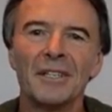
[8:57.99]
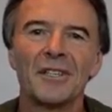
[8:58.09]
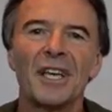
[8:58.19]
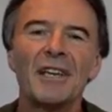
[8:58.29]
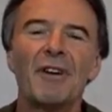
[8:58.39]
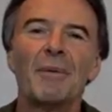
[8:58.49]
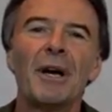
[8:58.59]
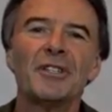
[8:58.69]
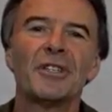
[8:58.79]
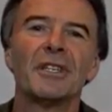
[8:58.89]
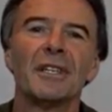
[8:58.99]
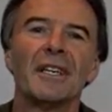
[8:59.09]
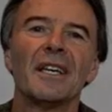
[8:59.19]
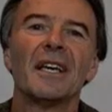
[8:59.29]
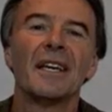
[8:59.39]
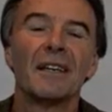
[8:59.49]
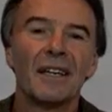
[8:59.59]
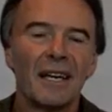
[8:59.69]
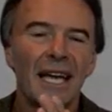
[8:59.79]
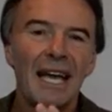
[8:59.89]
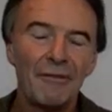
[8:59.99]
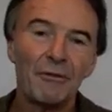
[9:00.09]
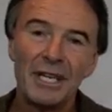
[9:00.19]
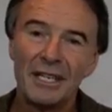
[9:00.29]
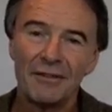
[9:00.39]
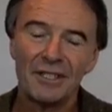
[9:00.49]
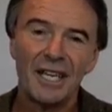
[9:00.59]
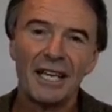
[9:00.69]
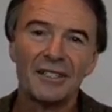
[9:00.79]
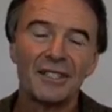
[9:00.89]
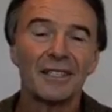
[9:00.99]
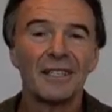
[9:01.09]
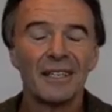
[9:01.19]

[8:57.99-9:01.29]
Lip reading: So thank you very much. Have a read of the text,